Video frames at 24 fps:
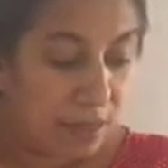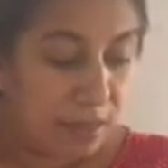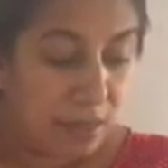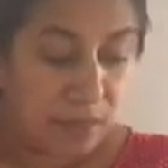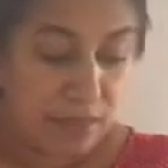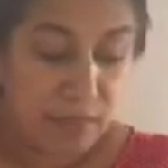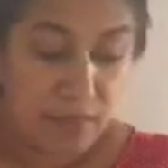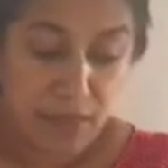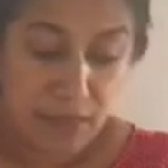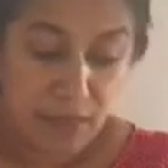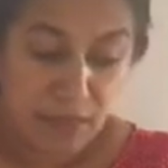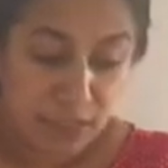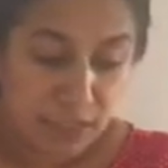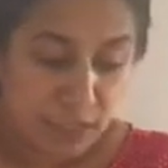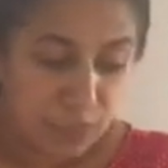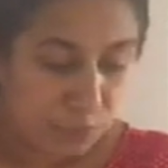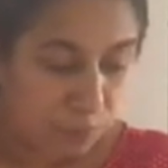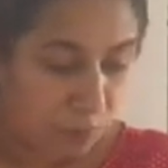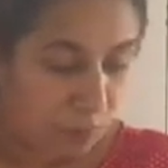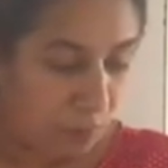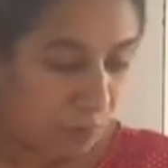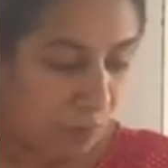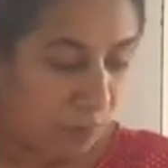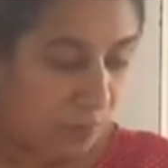
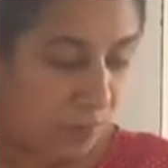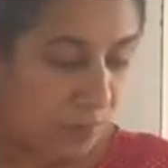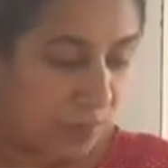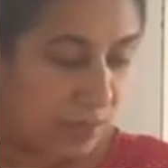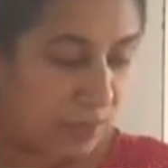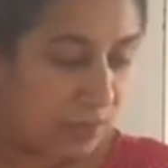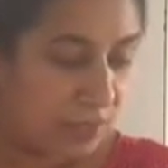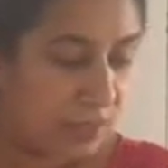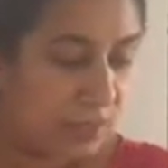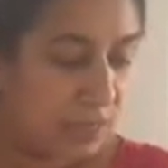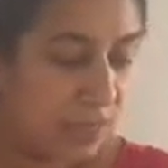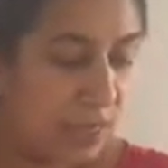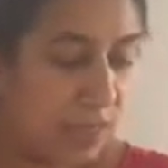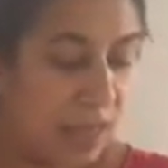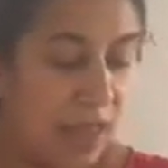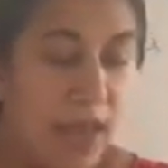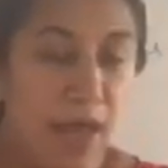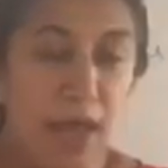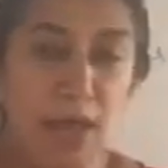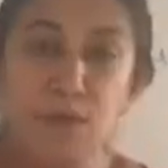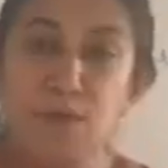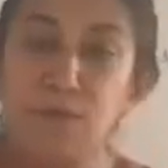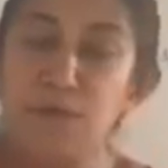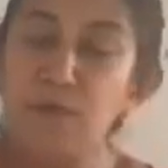thenceforward
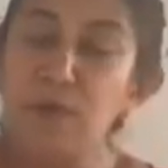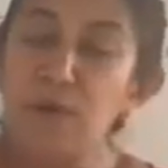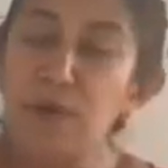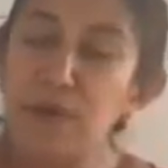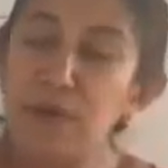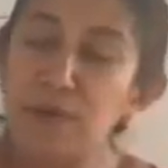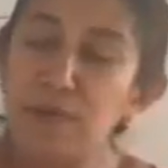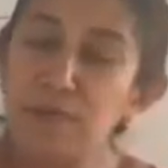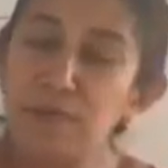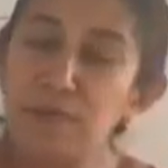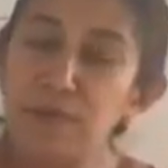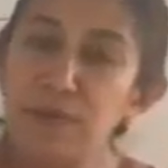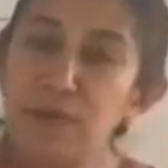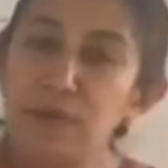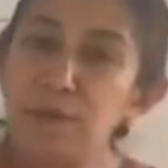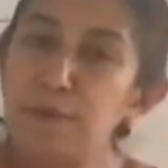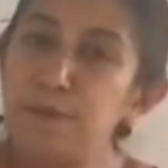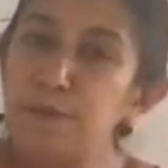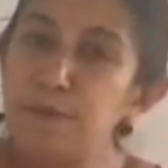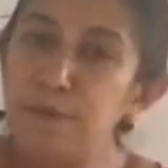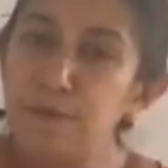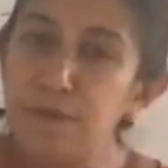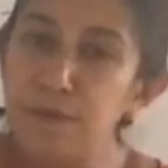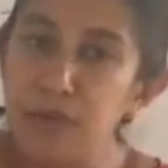and forever
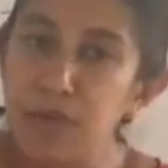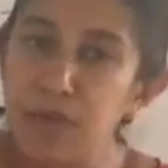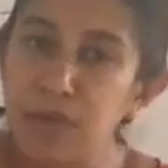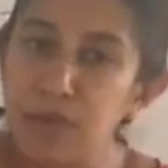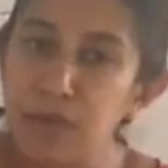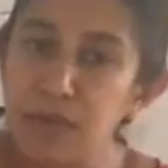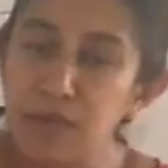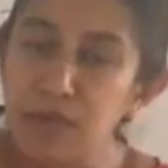free.